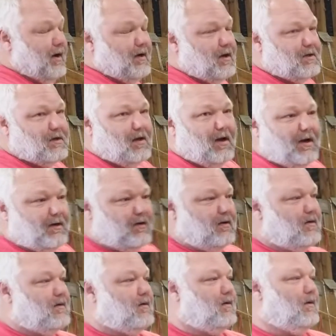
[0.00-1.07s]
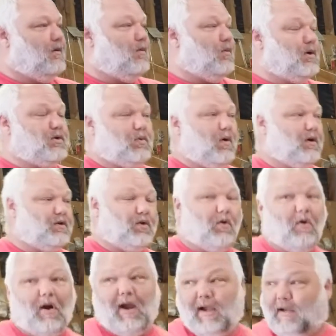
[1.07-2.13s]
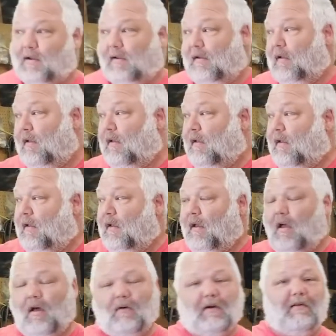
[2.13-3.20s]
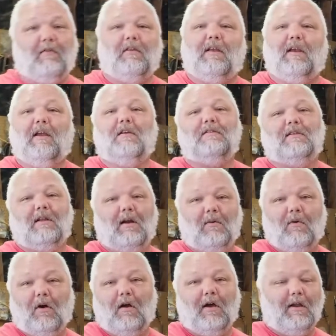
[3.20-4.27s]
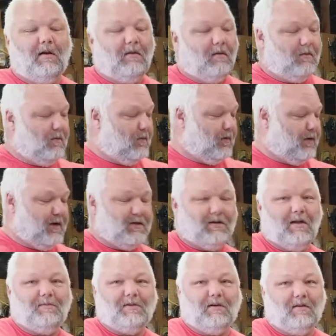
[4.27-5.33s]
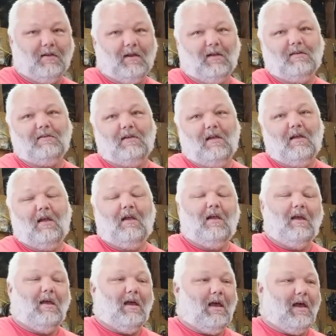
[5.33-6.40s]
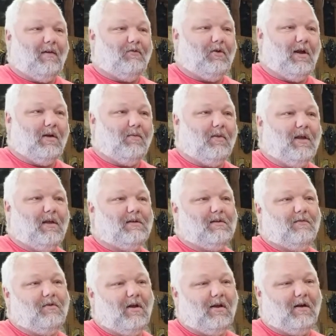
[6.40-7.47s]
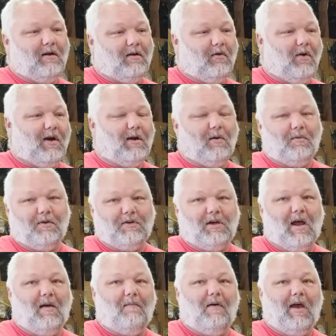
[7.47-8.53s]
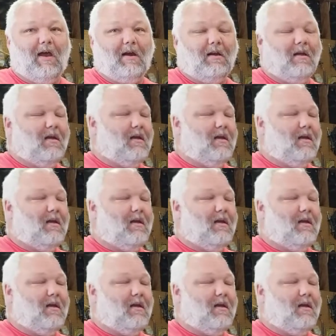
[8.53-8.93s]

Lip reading: dust collector, which works great on everything else that I run, with the exception of this. I've tried it with this, I've tried it directly with a shop vac,